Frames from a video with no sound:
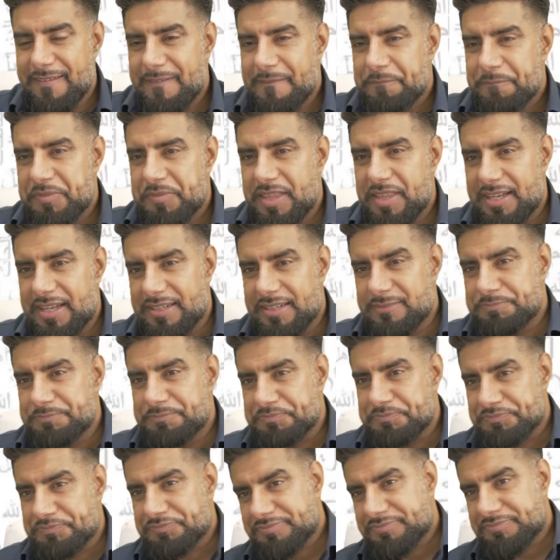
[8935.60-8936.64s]
that
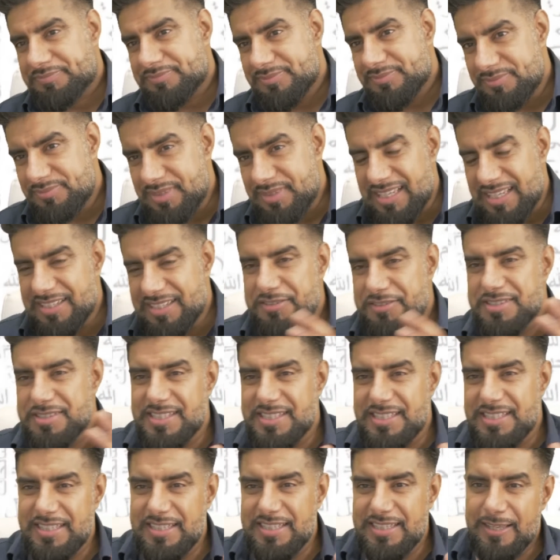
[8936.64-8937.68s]
you
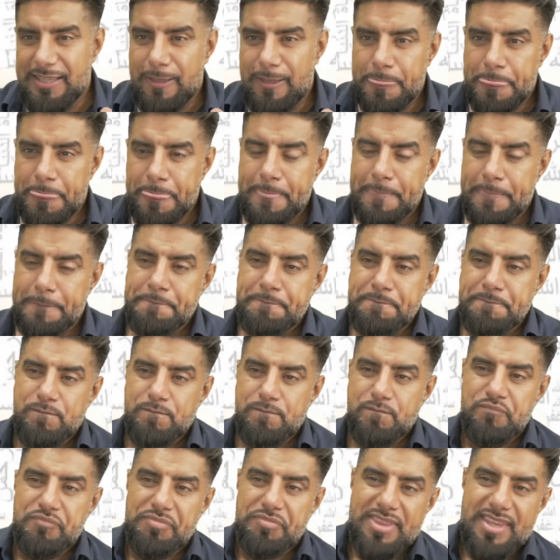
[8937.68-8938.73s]
see,
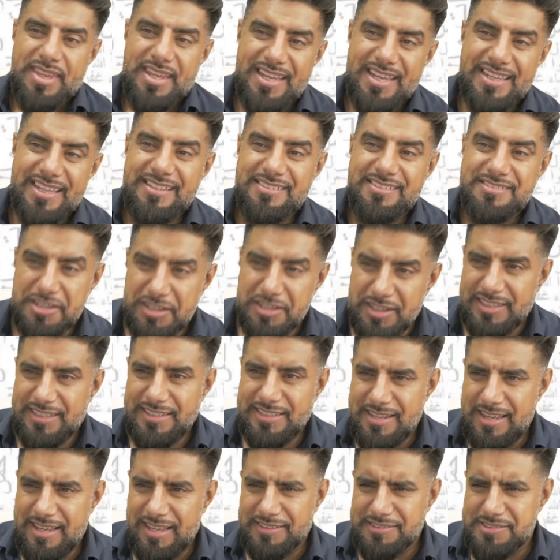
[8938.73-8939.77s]
in his early
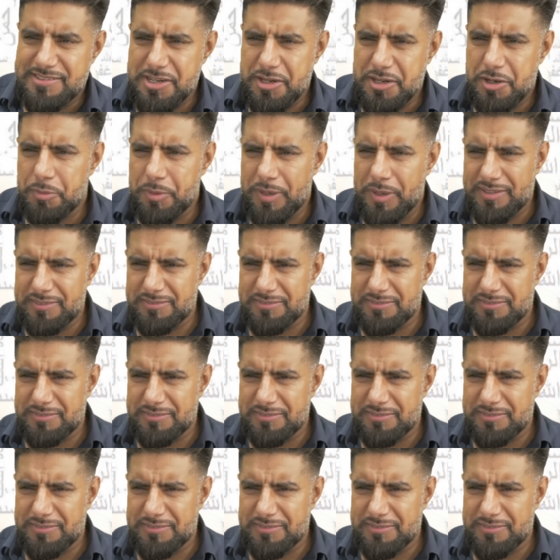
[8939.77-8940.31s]
days, you know, when,